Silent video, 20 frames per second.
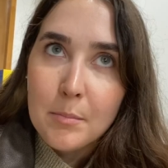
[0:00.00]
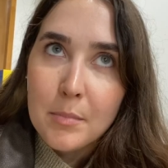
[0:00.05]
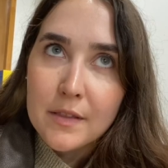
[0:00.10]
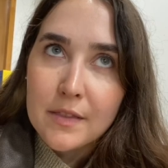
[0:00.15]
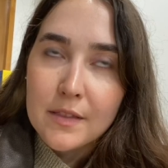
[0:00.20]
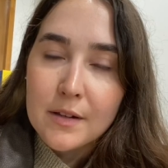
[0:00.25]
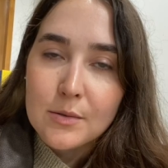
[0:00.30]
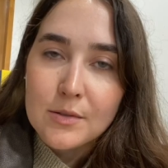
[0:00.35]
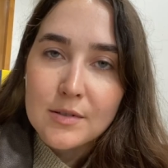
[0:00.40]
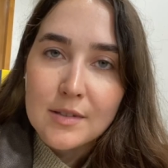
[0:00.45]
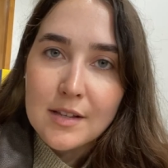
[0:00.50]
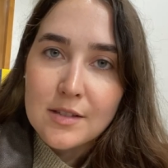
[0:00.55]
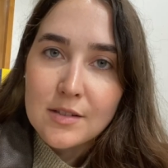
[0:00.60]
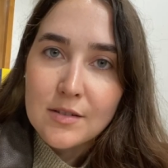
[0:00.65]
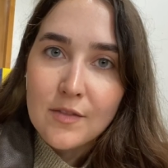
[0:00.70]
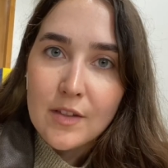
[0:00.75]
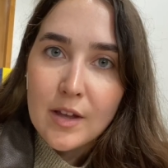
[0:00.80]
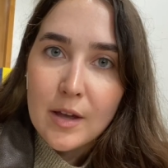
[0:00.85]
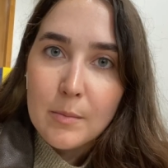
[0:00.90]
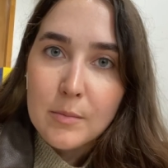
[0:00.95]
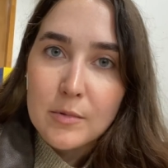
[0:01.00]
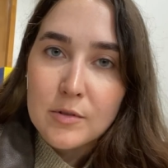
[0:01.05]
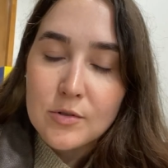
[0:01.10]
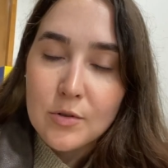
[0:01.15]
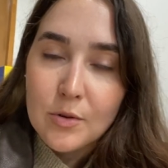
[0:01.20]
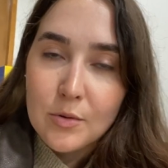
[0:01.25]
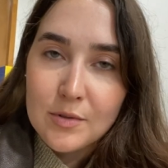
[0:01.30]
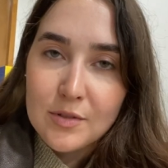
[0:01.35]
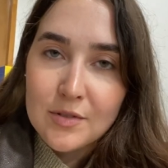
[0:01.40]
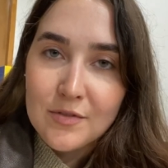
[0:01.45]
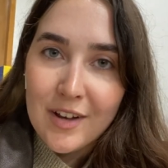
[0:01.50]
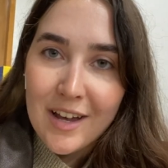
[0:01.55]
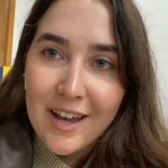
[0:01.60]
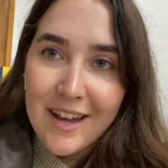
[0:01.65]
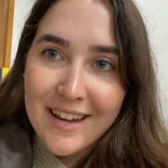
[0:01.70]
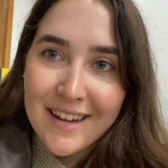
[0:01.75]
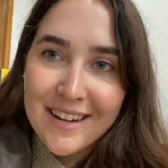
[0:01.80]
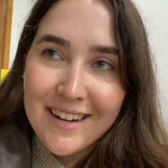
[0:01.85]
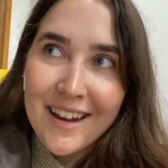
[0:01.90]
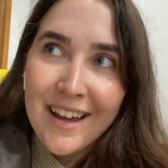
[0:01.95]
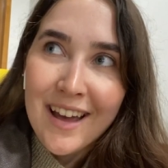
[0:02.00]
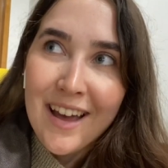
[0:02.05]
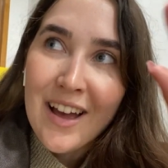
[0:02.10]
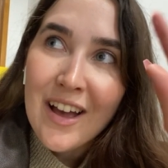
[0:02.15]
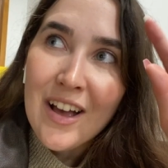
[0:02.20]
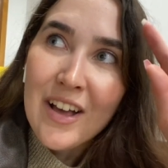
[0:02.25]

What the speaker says: but there was less of them, so it was fine.